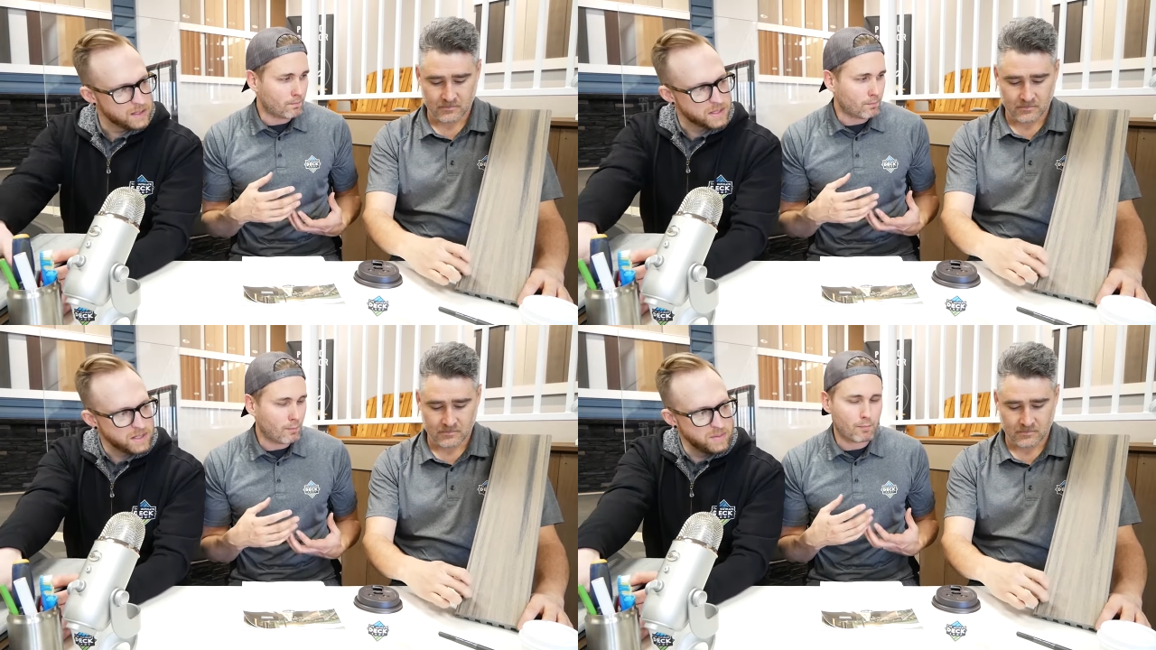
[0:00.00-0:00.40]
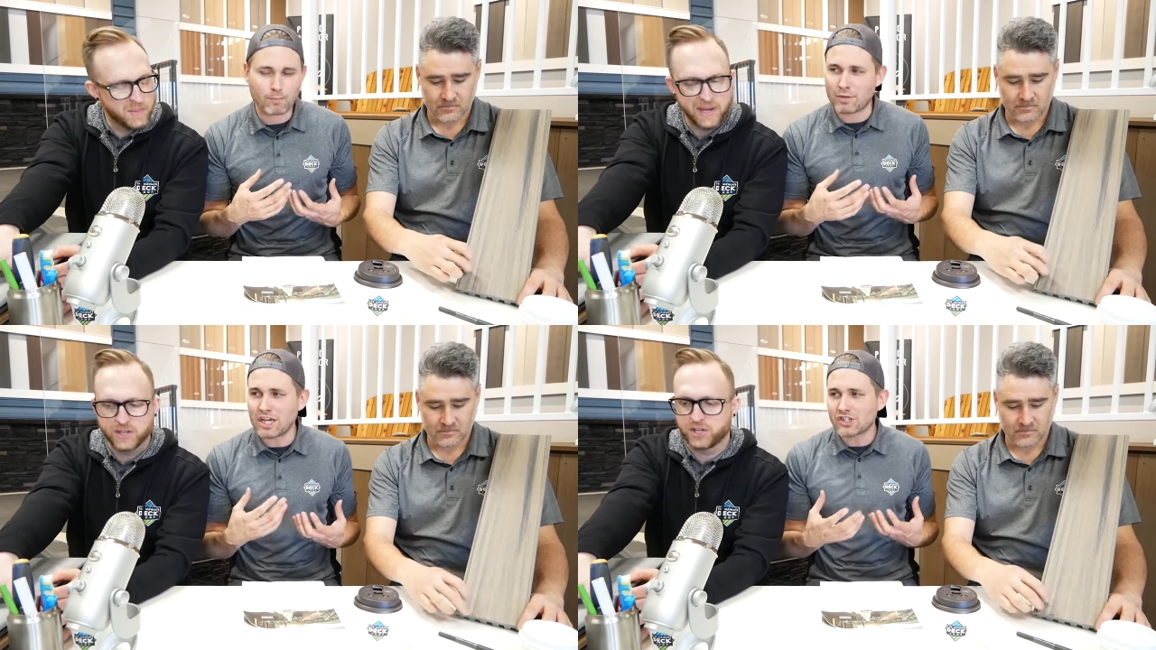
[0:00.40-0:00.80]
Speaker 1: It's got
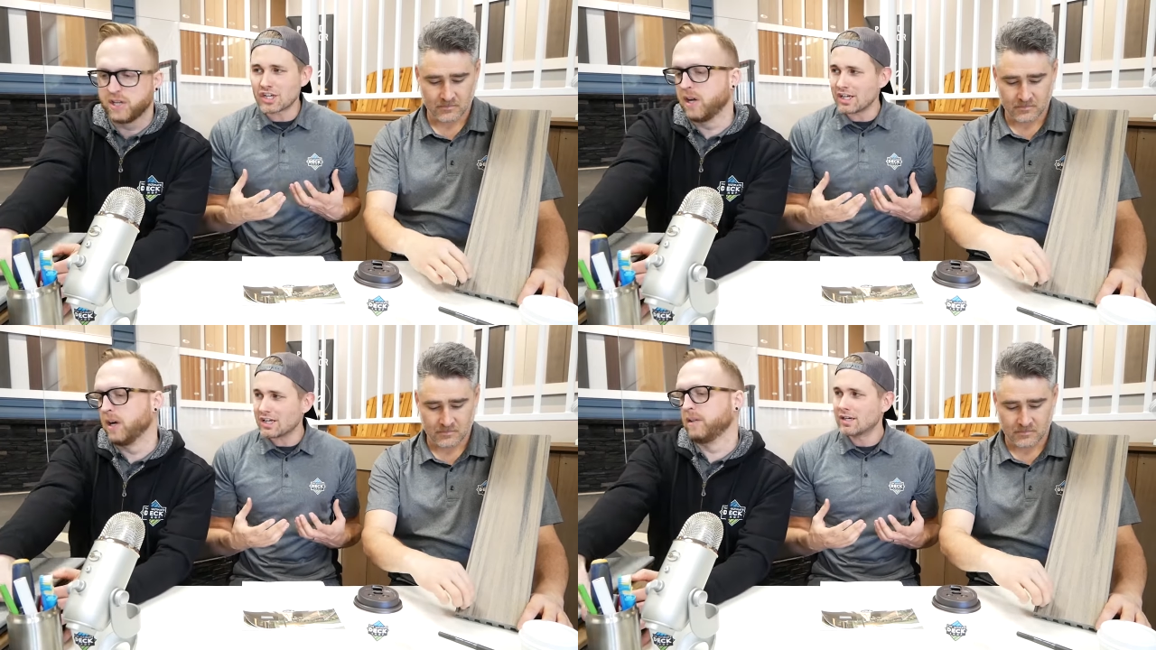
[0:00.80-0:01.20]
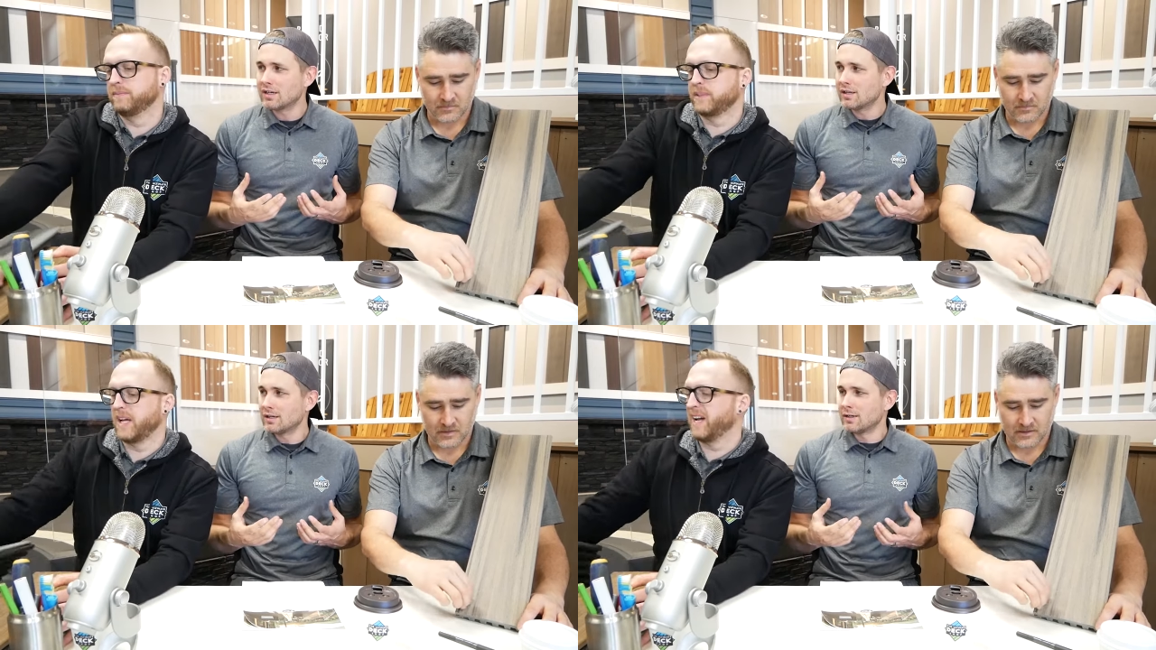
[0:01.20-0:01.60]
some pinkish in
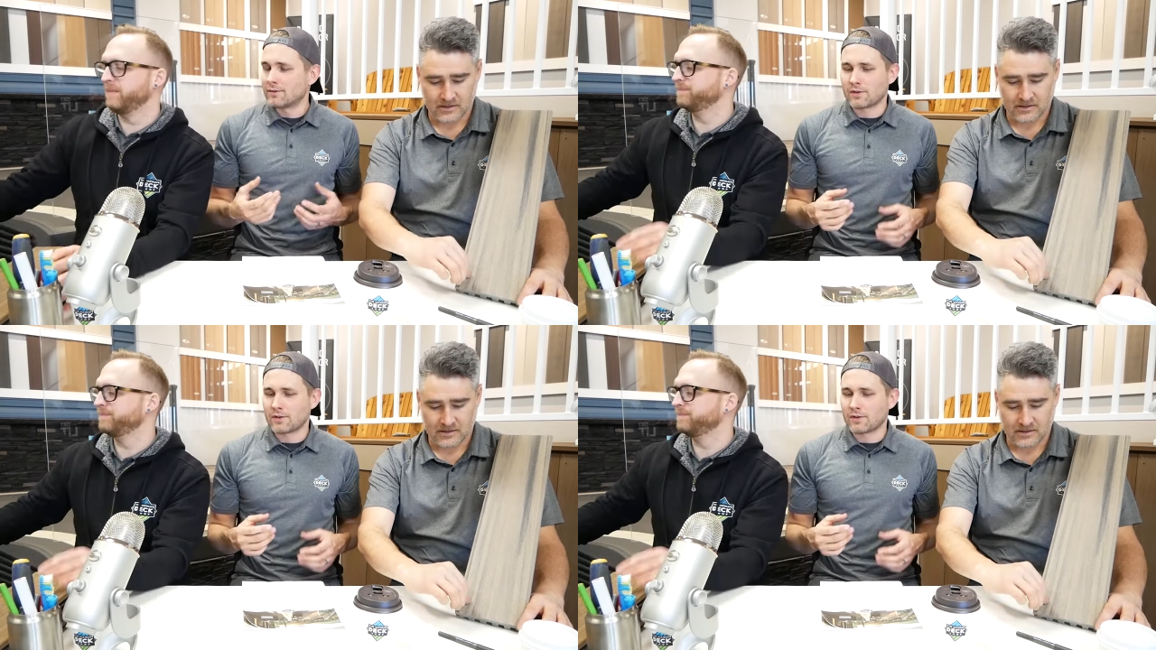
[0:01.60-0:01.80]
there. Yeah.